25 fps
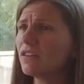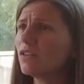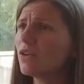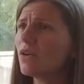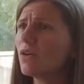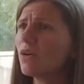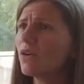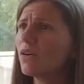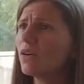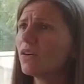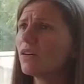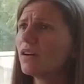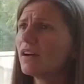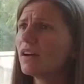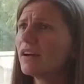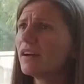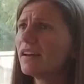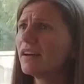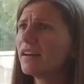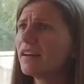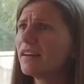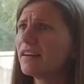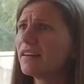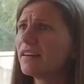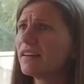not
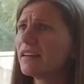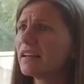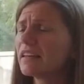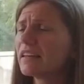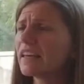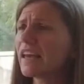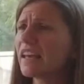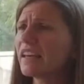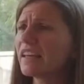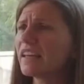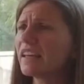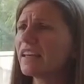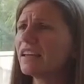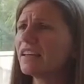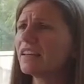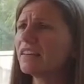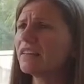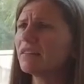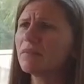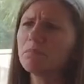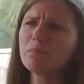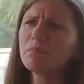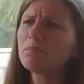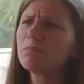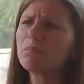getting
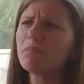it